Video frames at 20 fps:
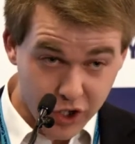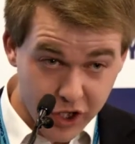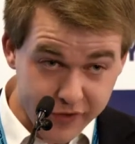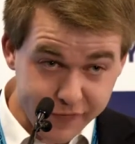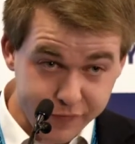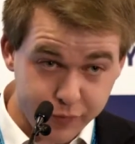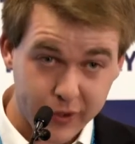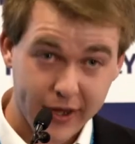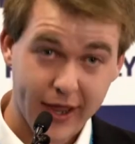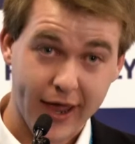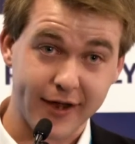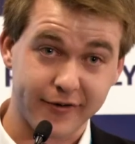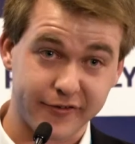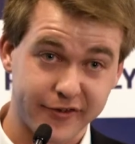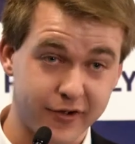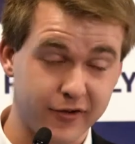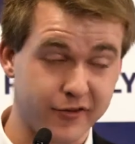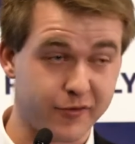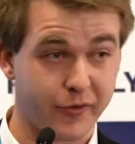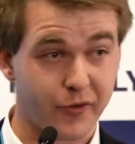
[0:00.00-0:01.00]
if we get
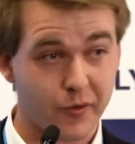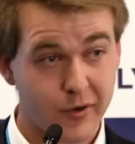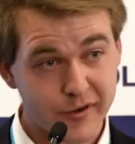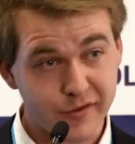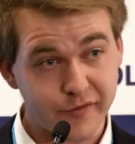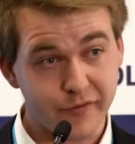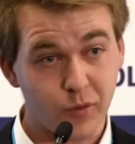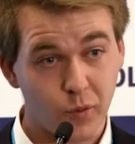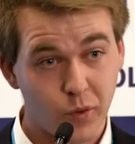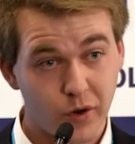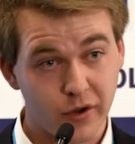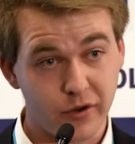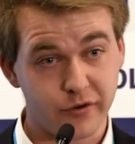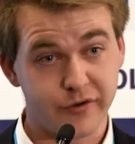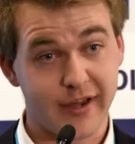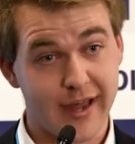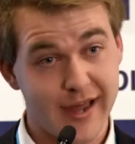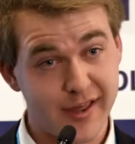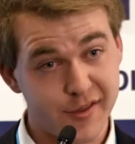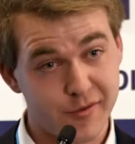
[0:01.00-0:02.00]
deals with the rest of the world,
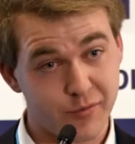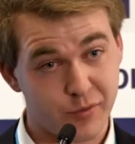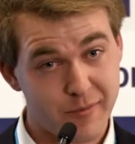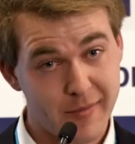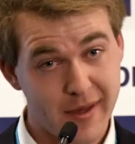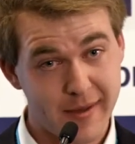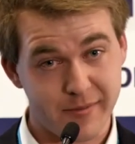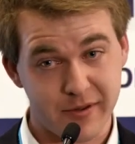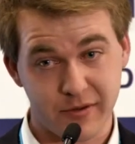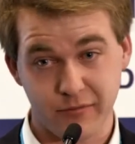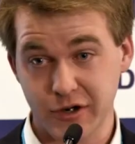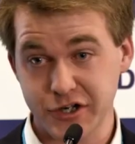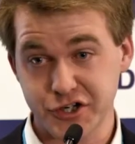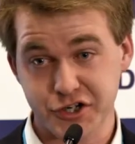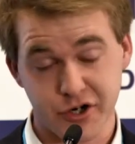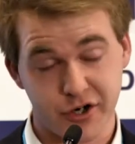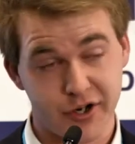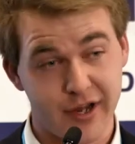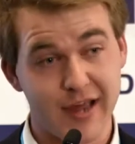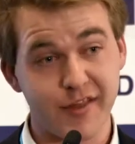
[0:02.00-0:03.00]
yes, we may be
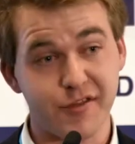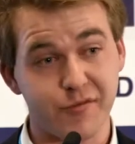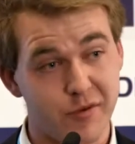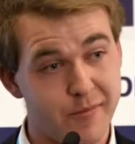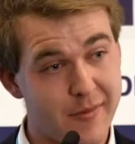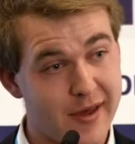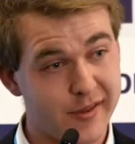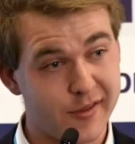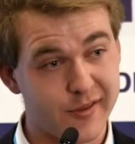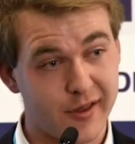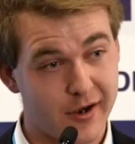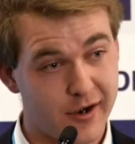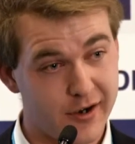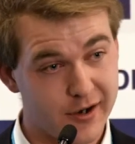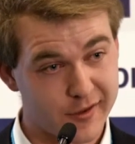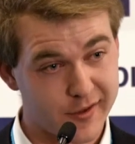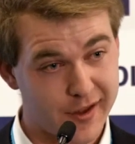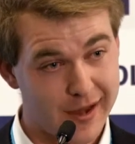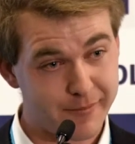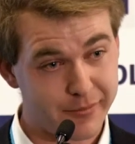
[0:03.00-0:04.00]
richer. Yes, we may set an
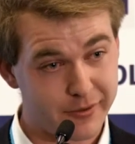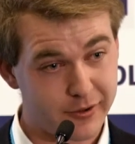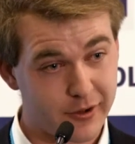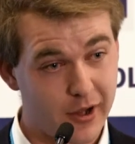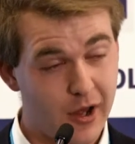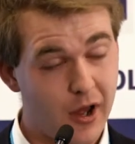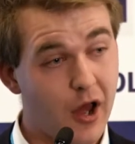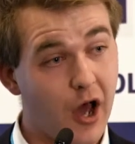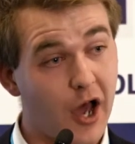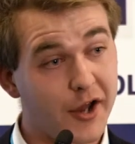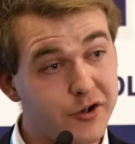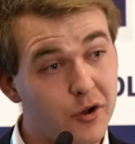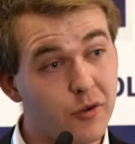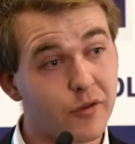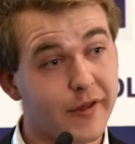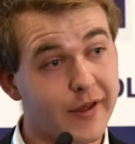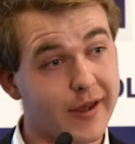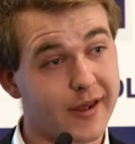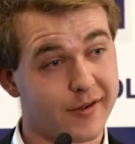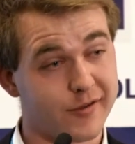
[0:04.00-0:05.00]
example. I
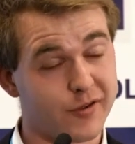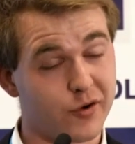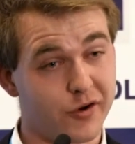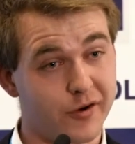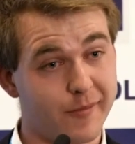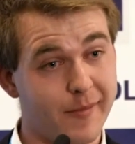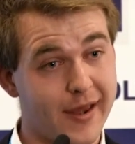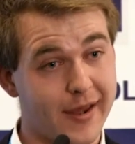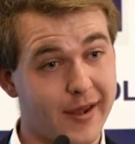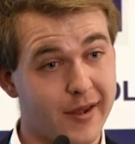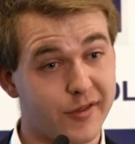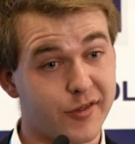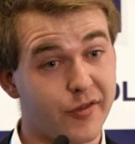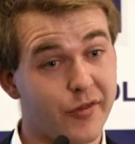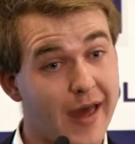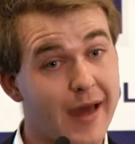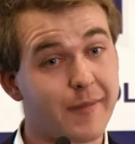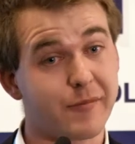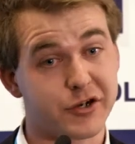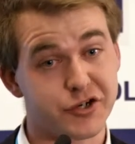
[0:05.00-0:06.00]
don't think it's going to make us
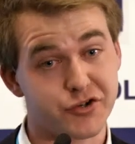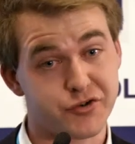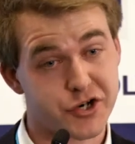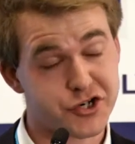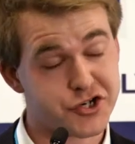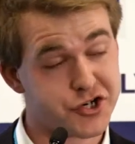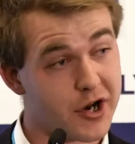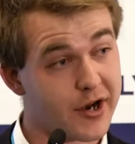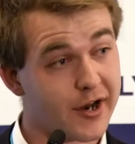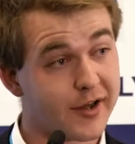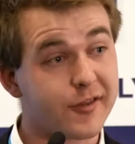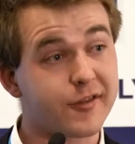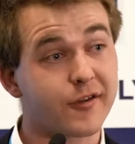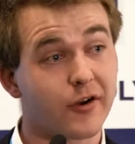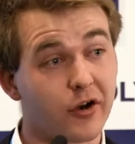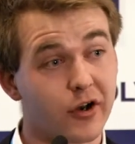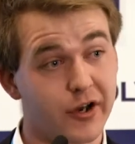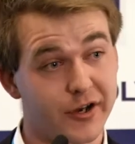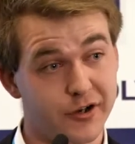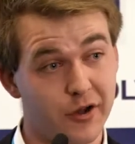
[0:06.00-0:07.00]
that much richer, and I
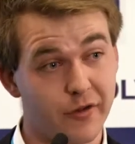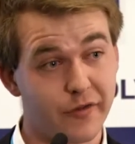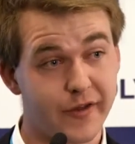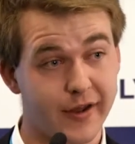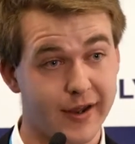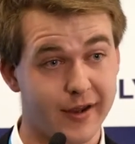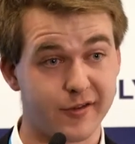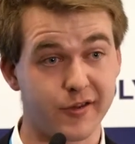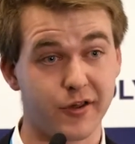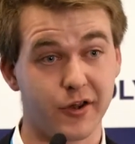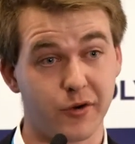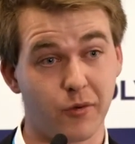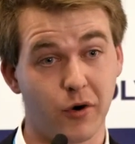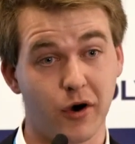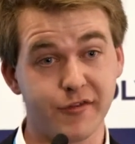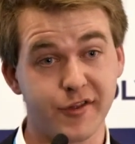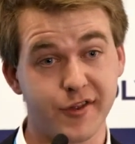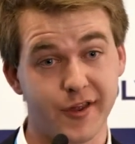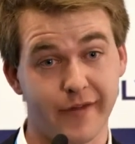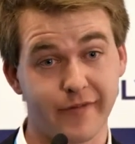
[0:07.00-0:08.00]
certainly don't think it's going to
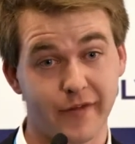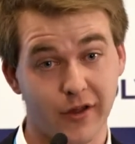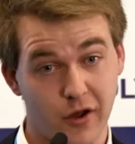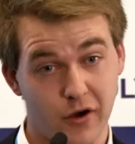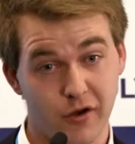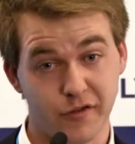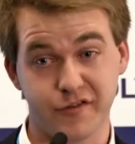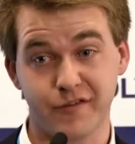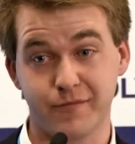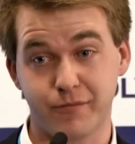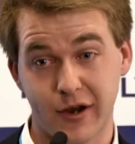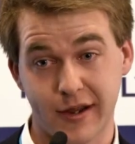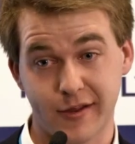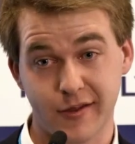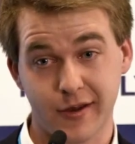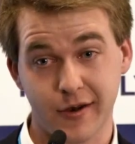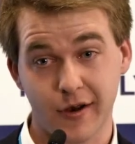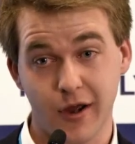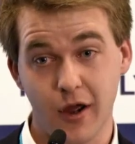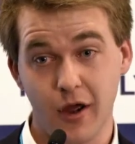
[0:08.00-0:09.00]
offset the cost of
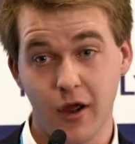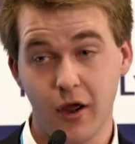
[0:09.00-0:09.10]
Brexit.